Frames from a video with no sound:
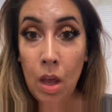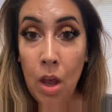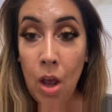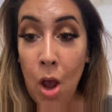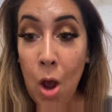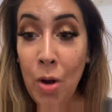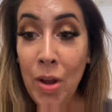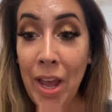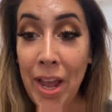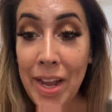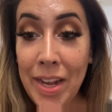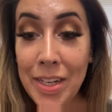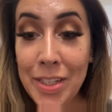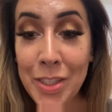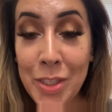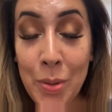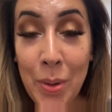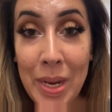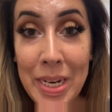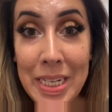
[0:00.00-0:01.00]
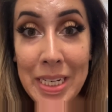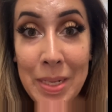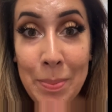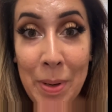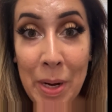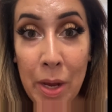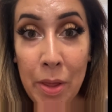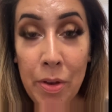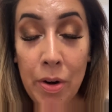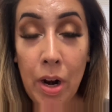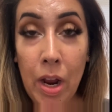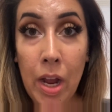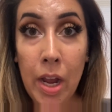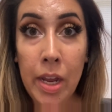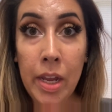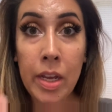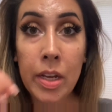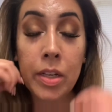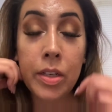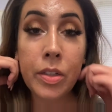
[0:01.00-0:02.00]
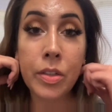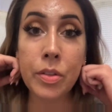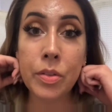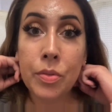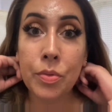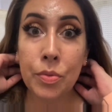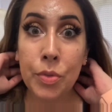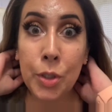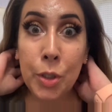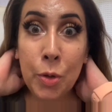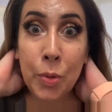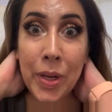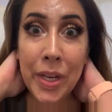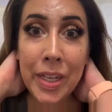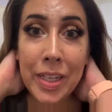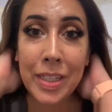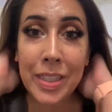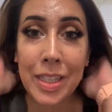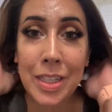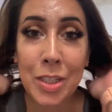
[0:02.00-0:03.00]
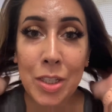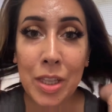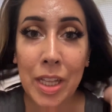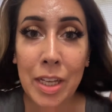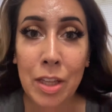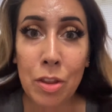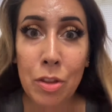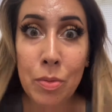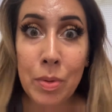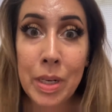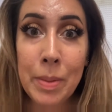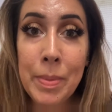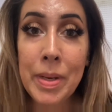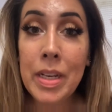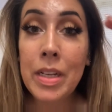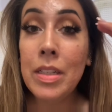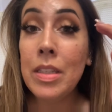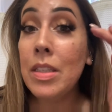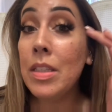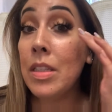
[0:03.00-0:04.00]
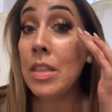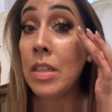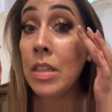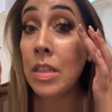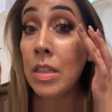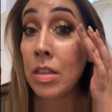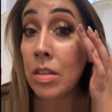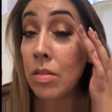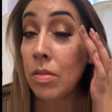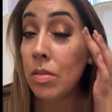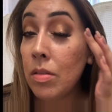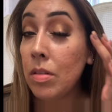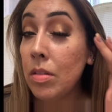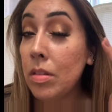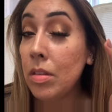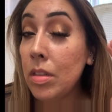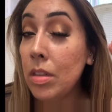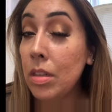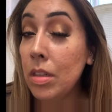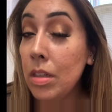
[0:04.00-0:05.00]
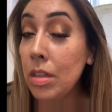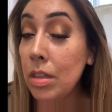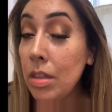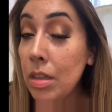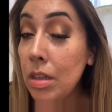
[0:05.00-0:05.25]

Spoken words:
Okay, so I did my other eye. Real quick, that took like 3 minutes. See it?